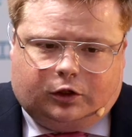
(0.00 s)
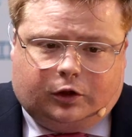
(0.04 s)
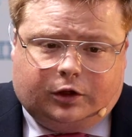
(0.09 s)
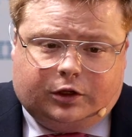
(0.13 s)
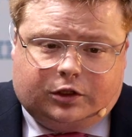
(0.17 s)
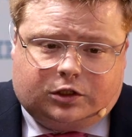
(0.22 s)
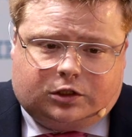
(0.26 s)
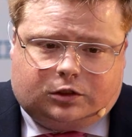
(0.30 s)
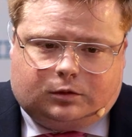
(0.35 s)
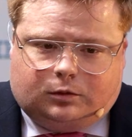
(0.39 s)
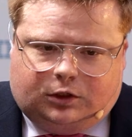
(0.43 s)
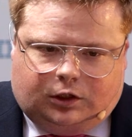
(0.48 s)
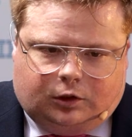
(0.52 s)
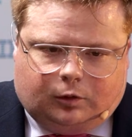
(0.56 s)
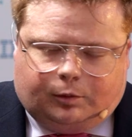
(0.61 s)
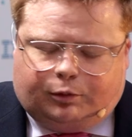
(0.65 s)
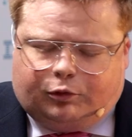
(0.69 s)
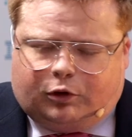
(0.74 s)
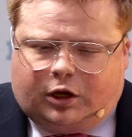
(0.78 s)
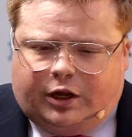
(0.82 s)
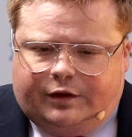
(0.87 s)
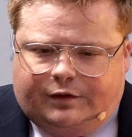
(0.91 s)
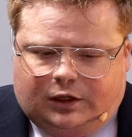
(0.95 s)
on this, you know,
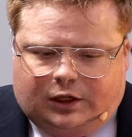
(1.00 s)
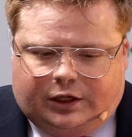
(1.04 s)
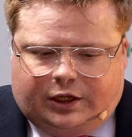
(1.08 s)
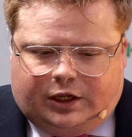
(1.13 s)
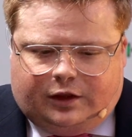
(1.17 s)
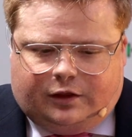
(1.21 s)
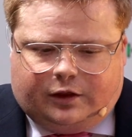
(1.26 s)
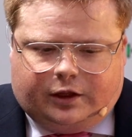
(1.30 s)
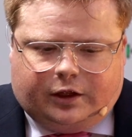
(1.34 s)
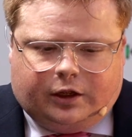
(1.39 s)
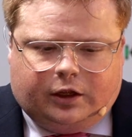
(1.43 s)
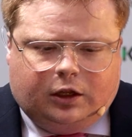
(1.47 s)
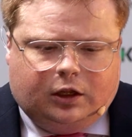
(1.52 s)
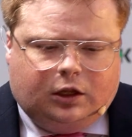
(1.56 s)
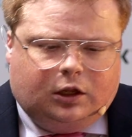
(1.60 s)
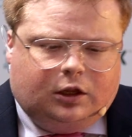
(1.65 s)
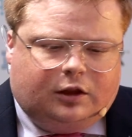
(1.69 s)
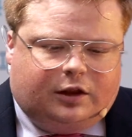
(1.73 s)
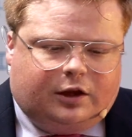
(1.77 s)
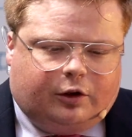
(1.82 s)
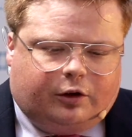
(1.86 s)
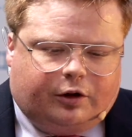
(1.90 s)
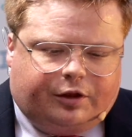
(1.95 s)
privately that
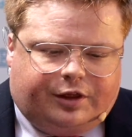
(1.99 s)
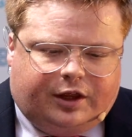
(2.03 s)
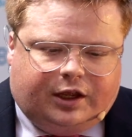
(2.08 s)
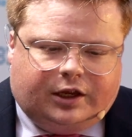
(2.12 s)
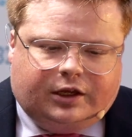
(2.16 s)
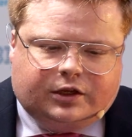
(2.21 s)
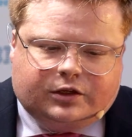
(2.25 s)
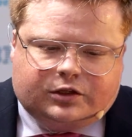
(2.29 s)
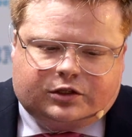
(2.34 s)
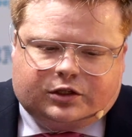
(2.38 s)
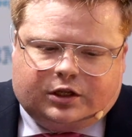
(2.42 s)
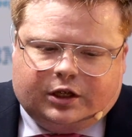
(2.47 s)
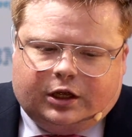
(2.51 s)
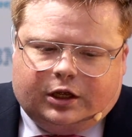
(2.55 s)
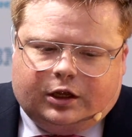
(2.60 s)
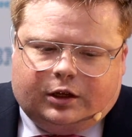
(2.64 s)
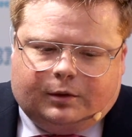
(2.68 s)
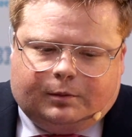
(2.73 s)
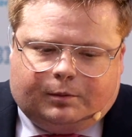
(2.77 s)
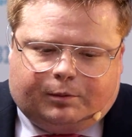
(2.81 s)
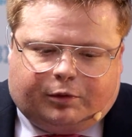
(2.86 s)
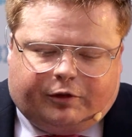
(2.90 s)
there are things that